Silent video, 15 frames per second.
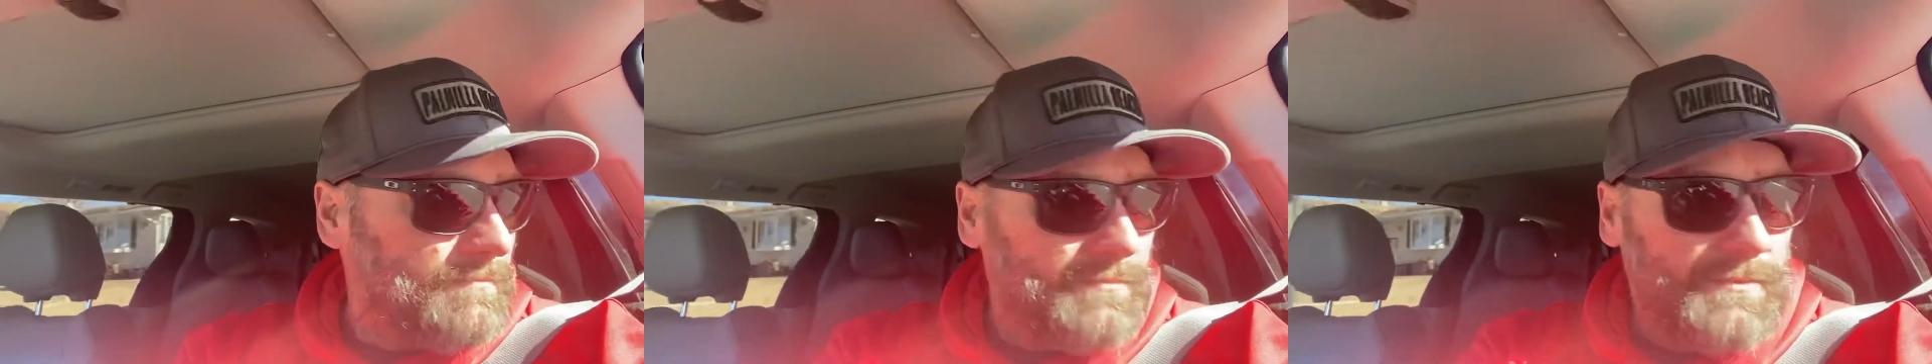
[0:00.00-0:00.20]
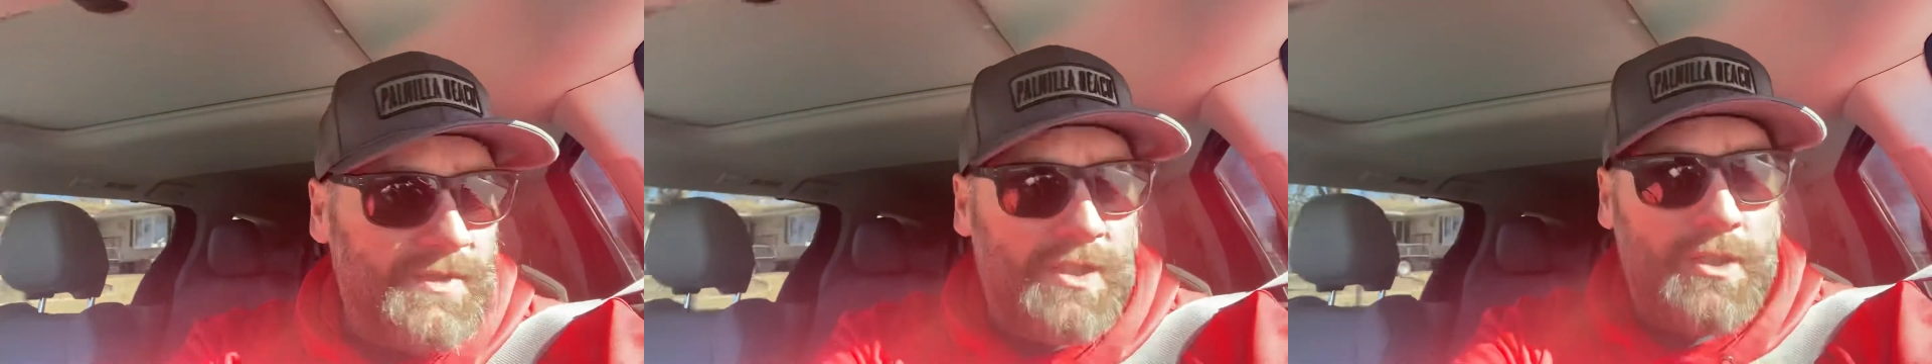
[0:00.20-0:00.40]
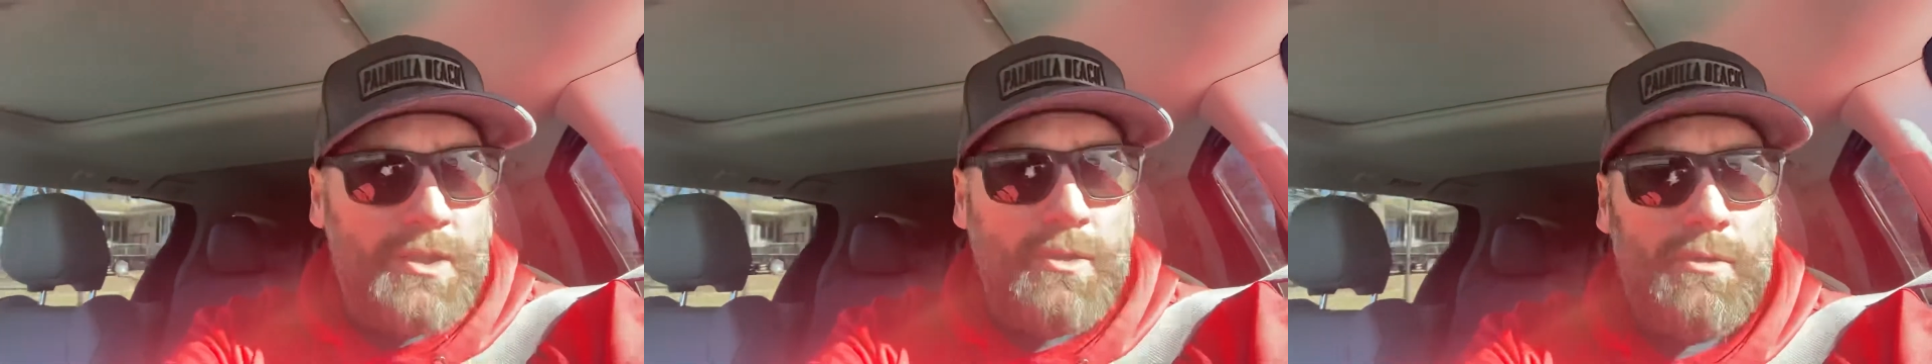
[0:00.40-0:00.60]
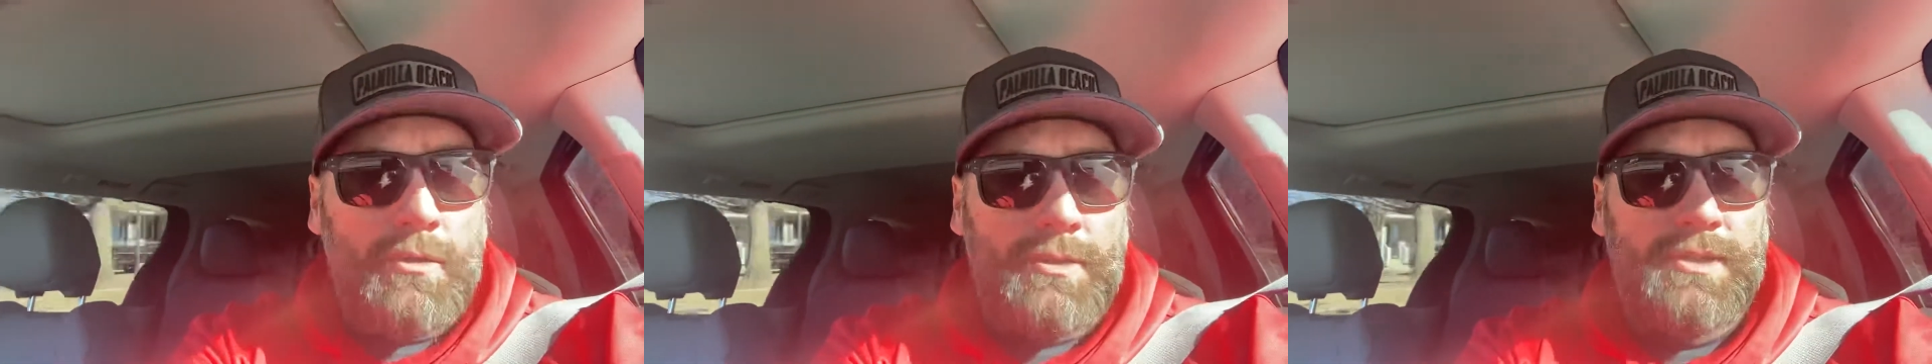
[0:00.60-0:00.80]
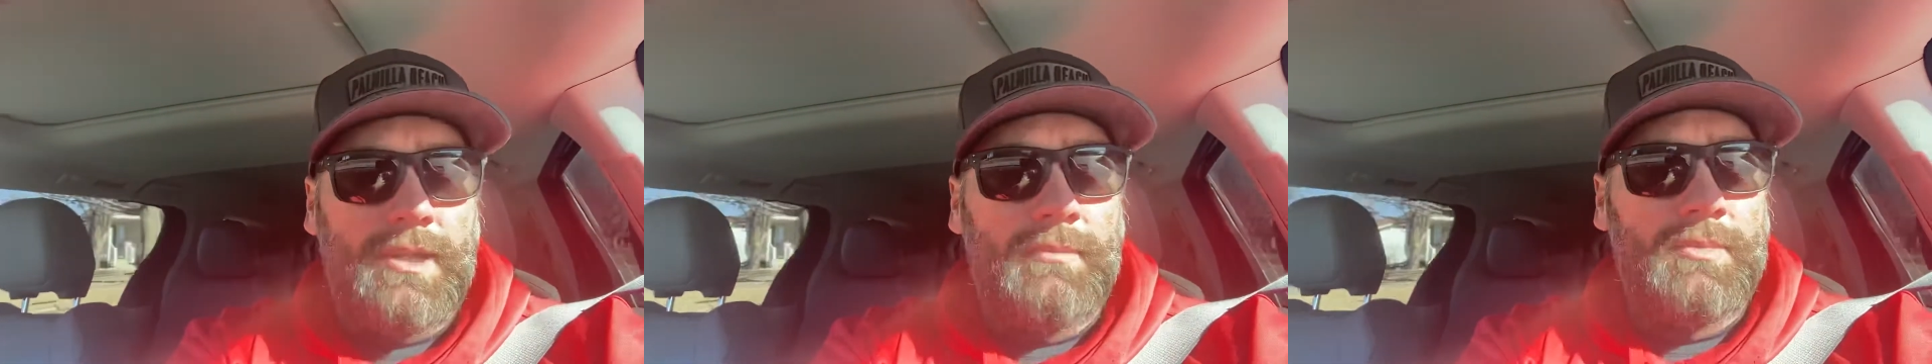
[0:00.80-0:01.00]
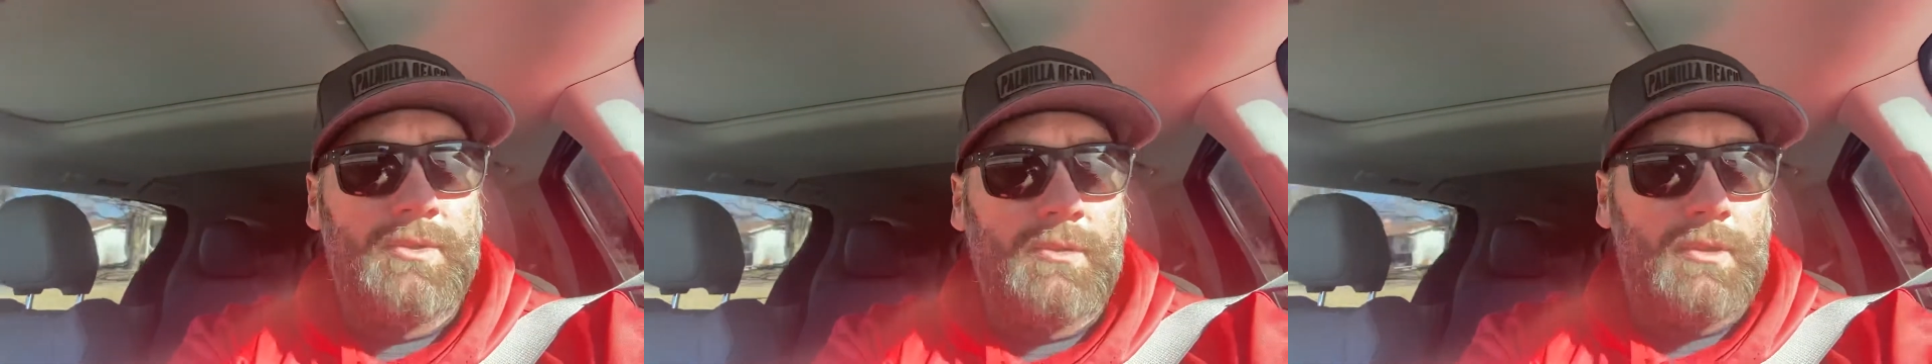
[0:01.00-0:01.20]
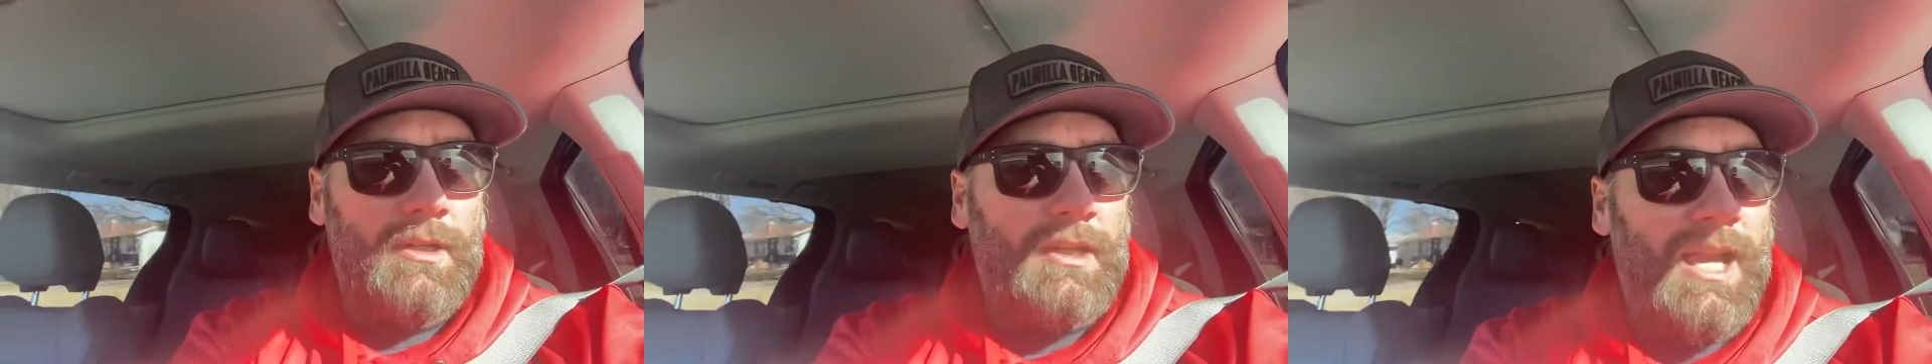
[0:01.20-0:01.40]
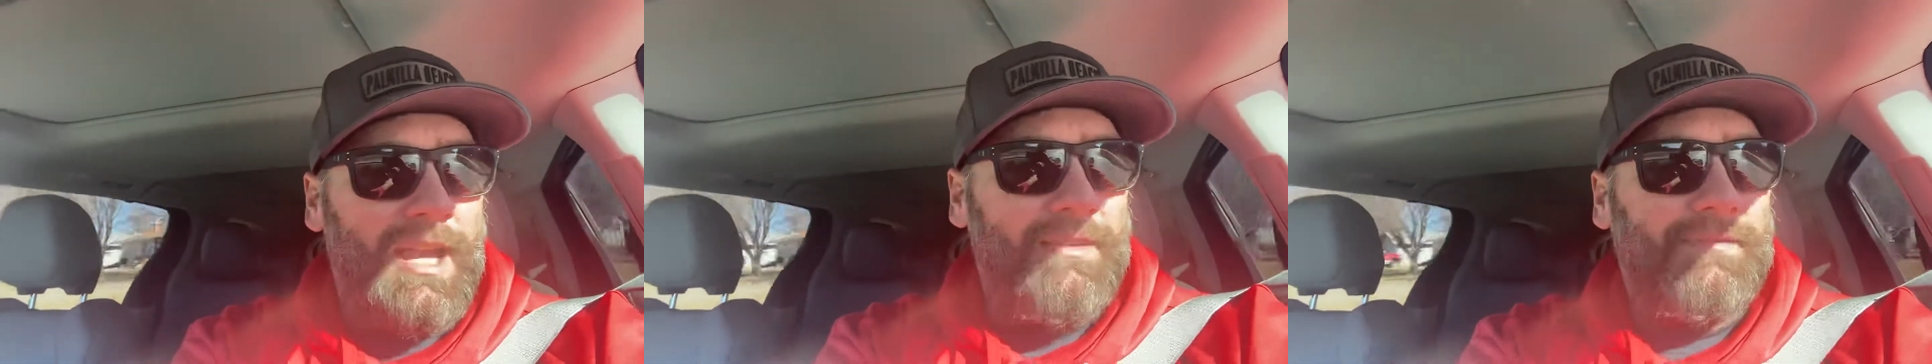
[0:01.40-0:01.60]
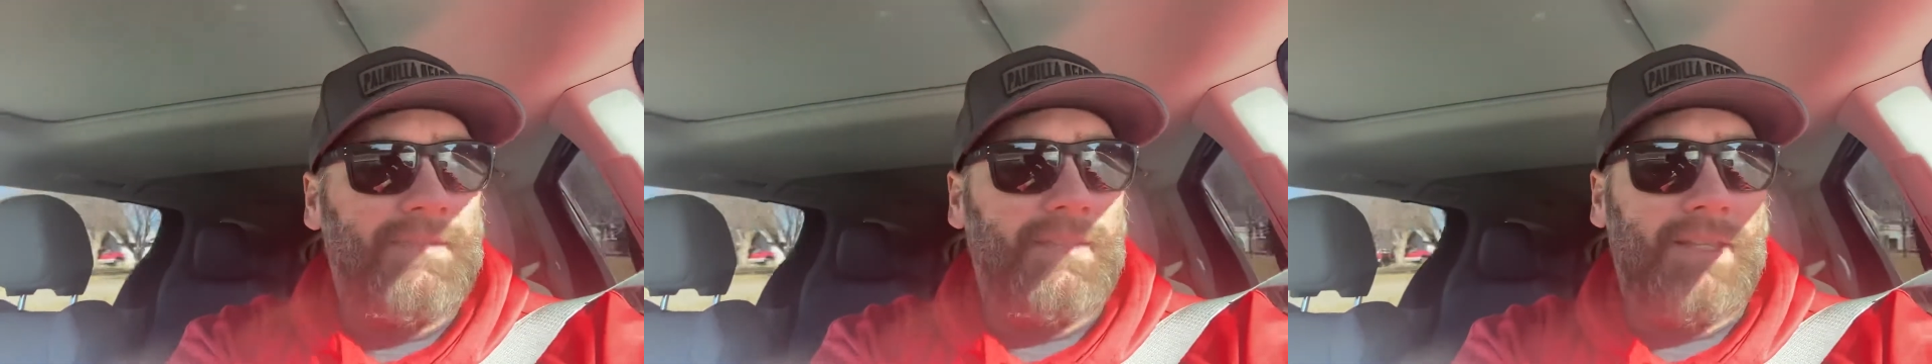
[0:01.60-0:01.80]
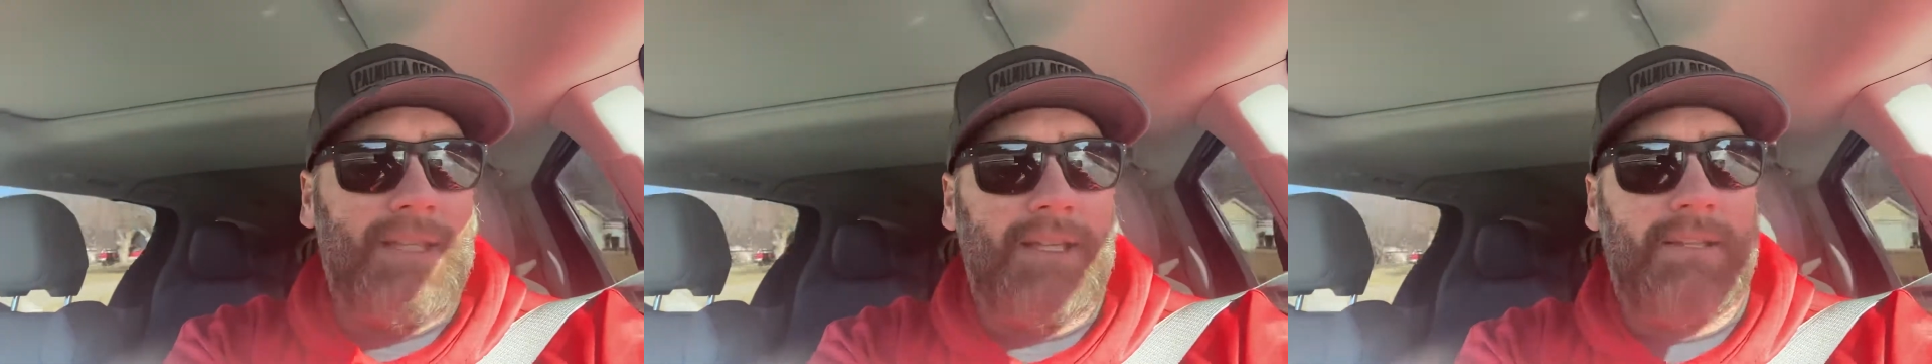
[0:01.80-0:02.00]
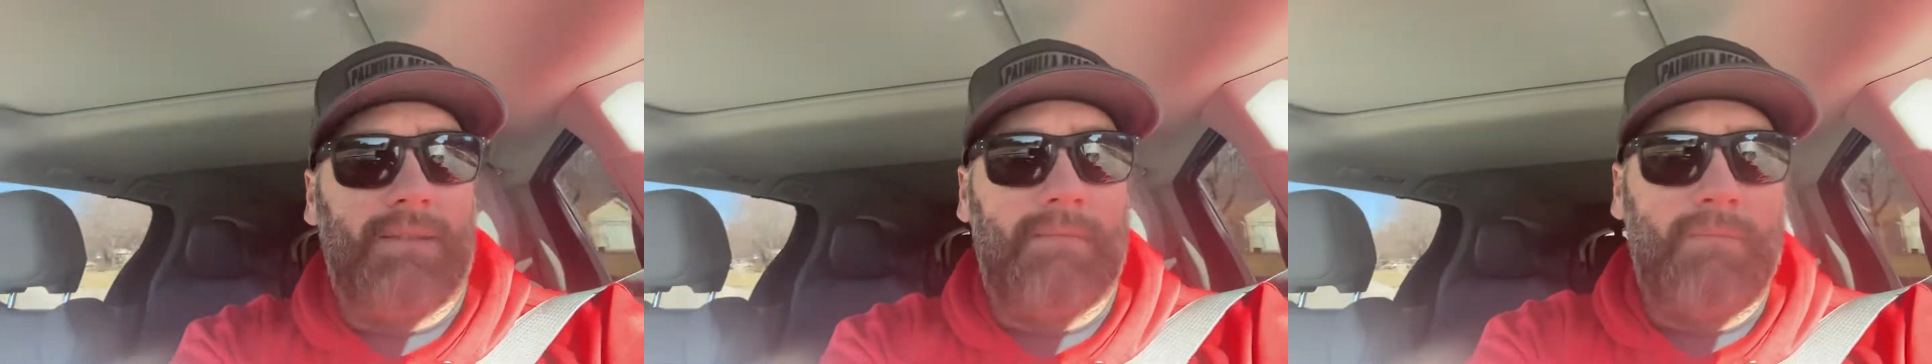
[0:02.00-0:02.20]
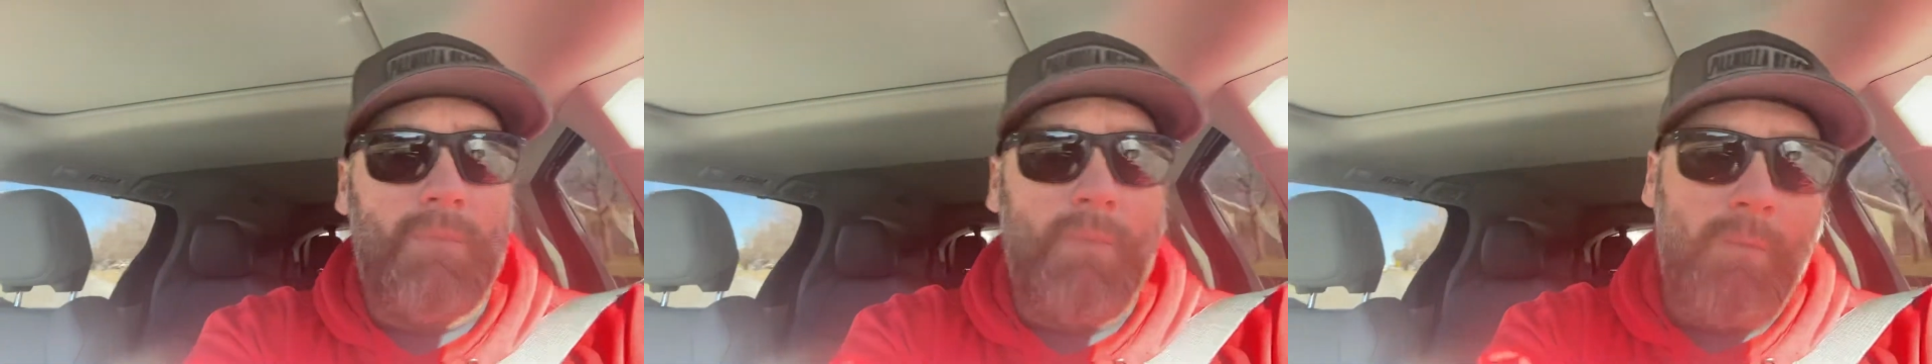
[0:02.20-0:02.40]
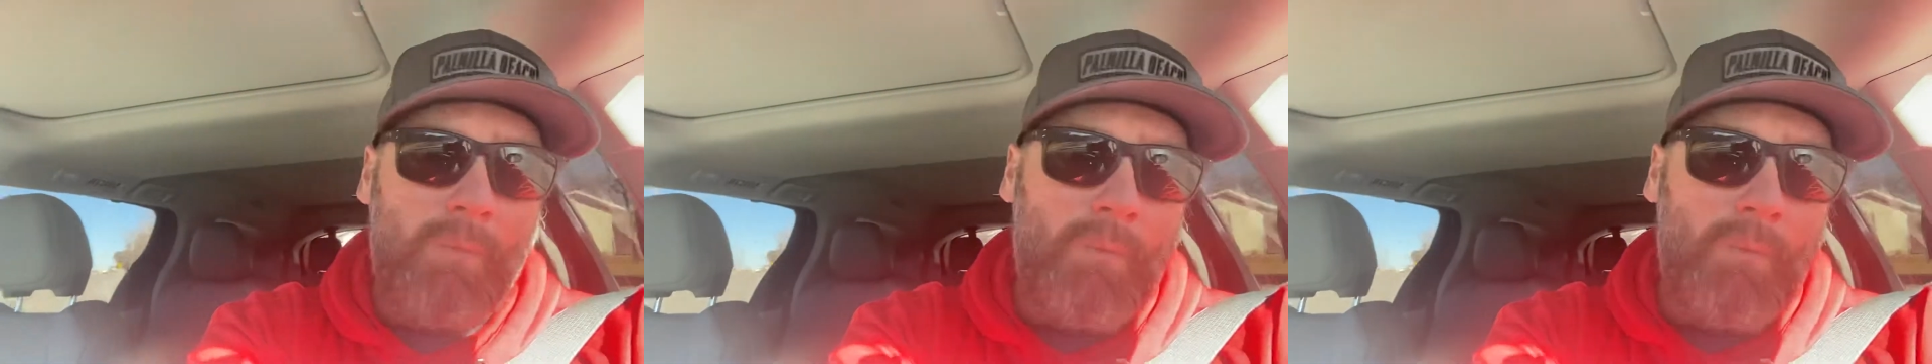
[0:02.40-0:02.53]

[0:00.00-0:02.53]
you Google some sort of knife, and then,